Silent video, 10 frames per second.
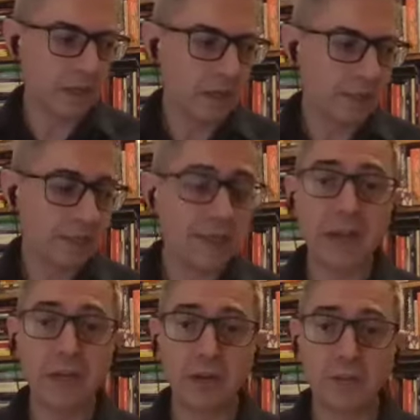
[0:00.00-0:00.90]

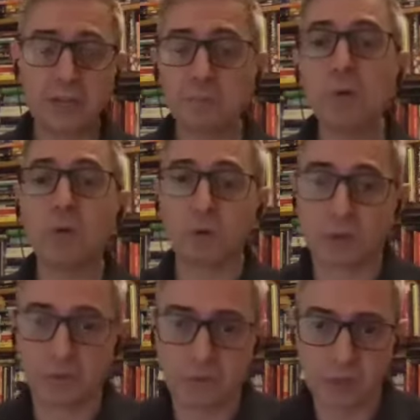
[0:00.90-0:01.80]
sign of support,
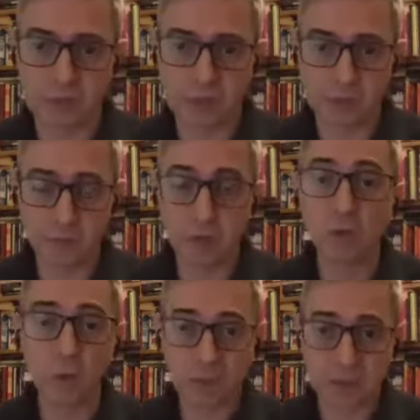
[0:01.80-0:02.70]
for example,
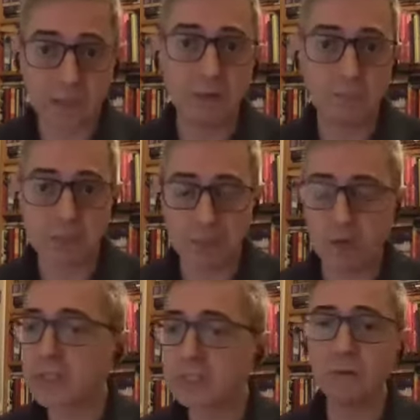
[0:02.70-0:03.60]
towards somebody
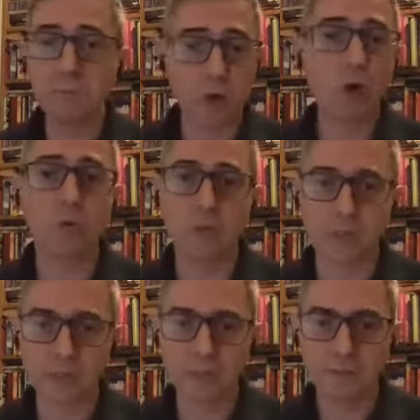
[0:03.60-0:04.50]
or some
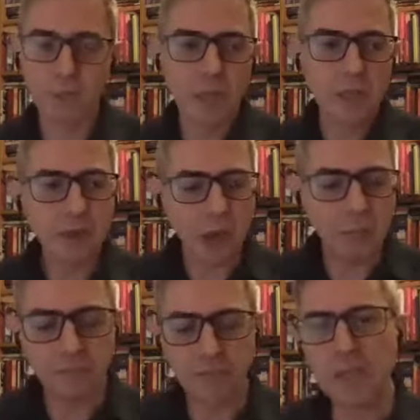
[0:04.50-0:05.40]
causes. So
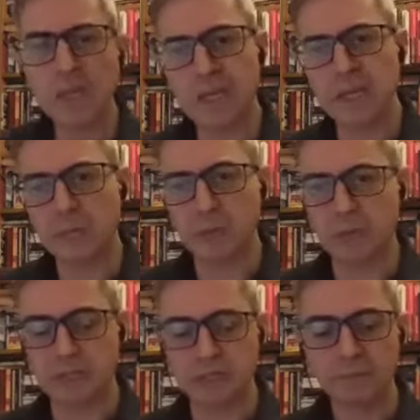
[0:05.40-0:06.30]
I'm thinking
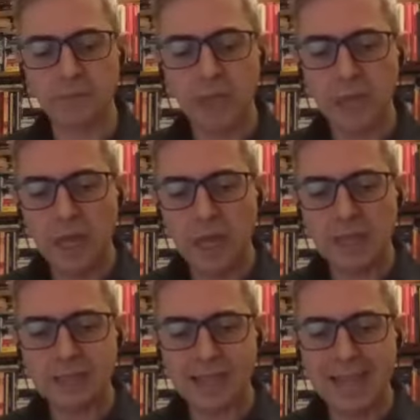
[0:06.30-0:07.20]
about it
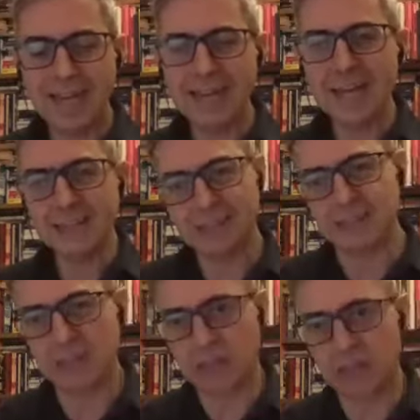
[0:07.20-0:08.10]
as
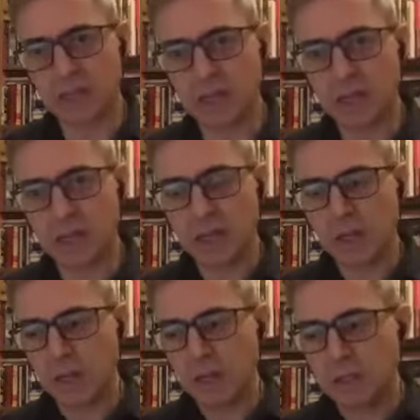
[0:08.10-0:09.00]
enhancing
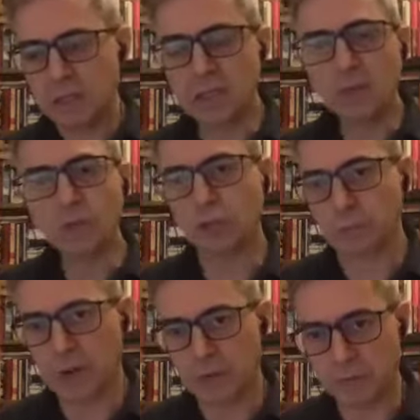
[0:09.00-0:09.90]
social
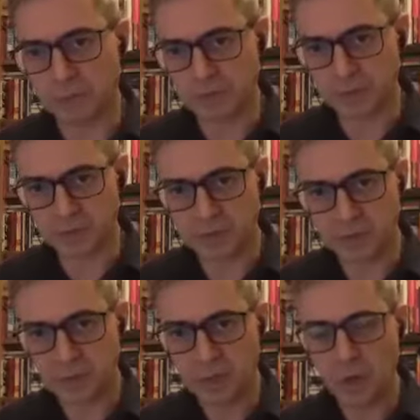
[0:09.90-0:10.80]
purposes
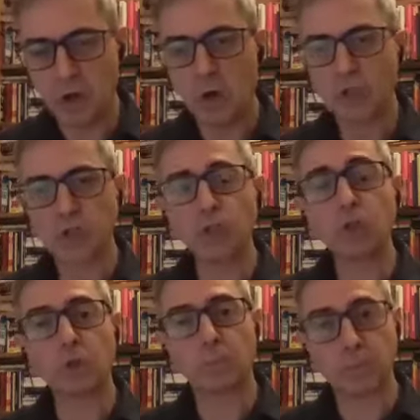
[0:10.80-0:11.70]
or
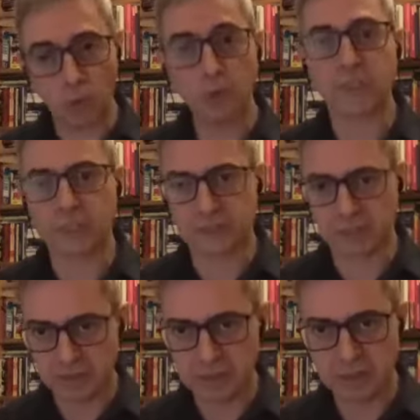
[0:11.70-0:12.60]
social
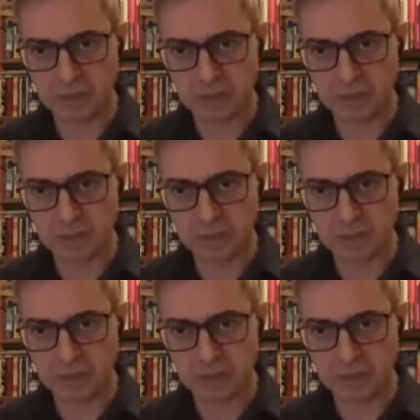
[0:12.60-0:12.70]
processes